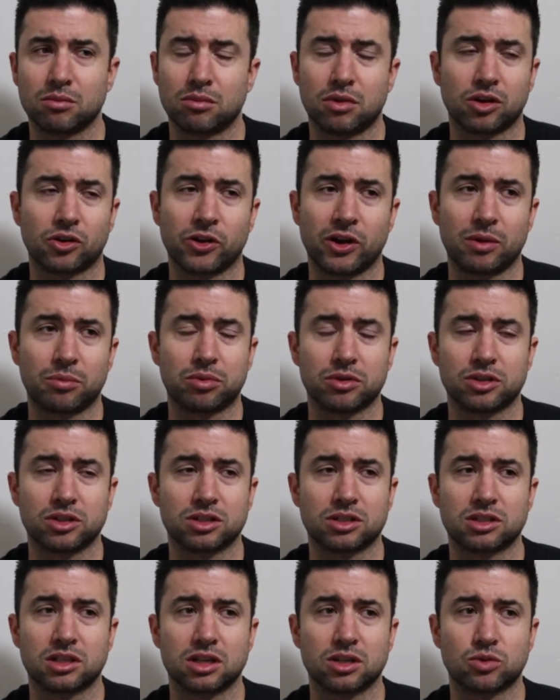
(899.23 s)
my grandpa
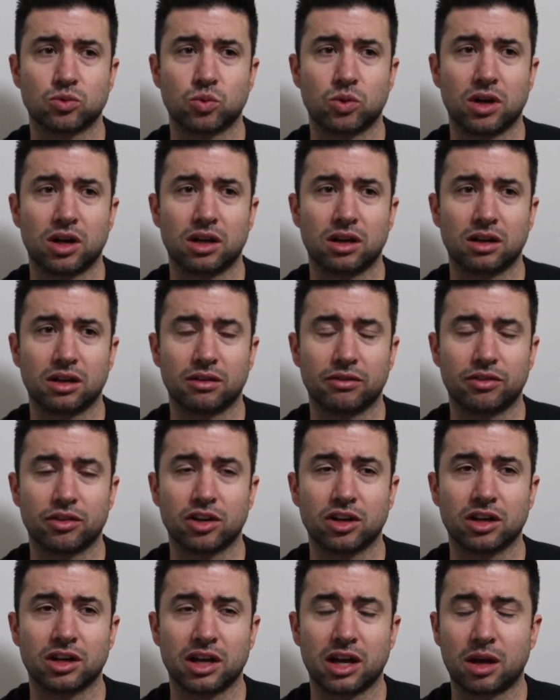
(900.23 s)
just says, well, if
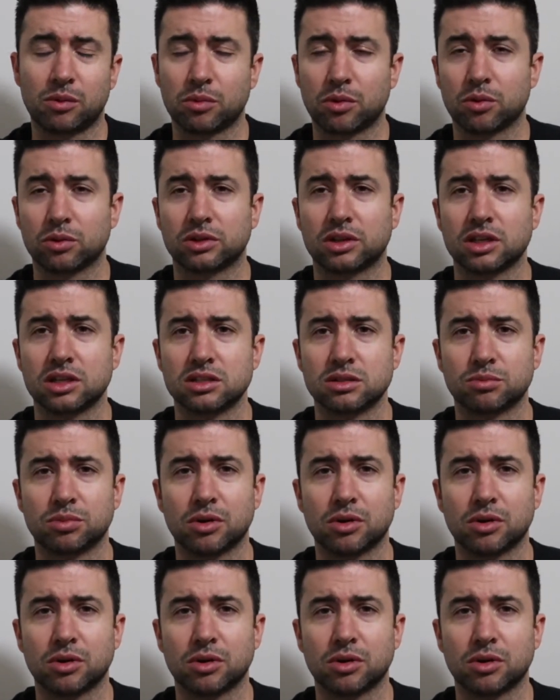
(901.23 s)
you're going to help me with these